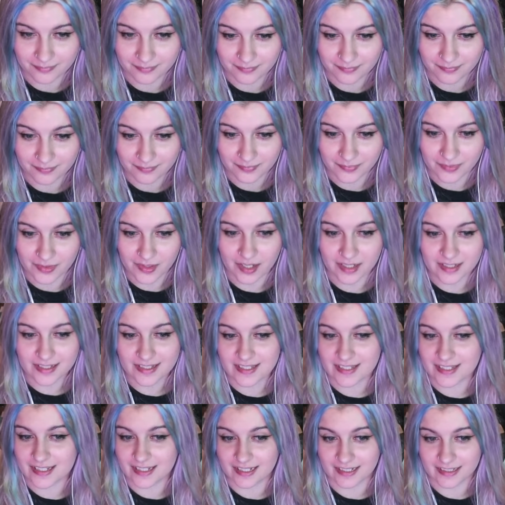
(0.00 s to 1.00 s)
not
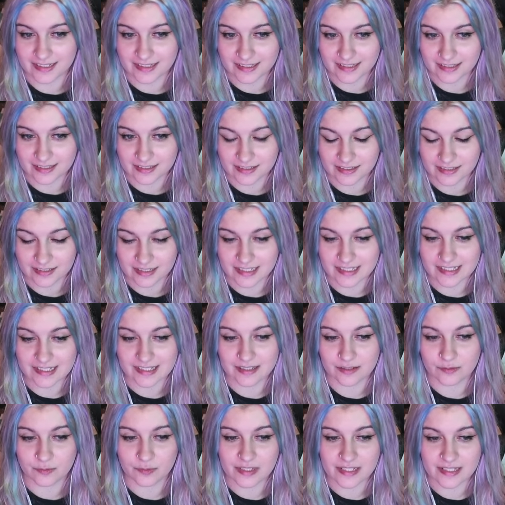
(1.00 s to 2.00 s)
6.
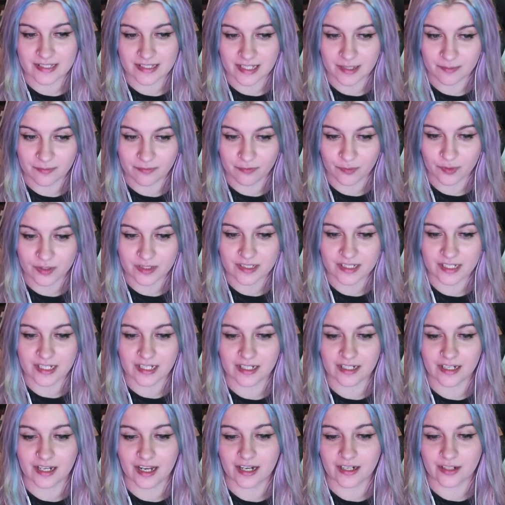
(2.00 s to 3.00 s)
We skip
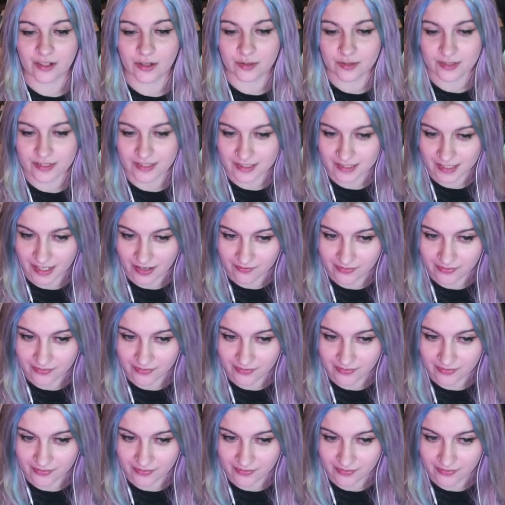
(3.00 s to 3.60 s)
14 and go to 7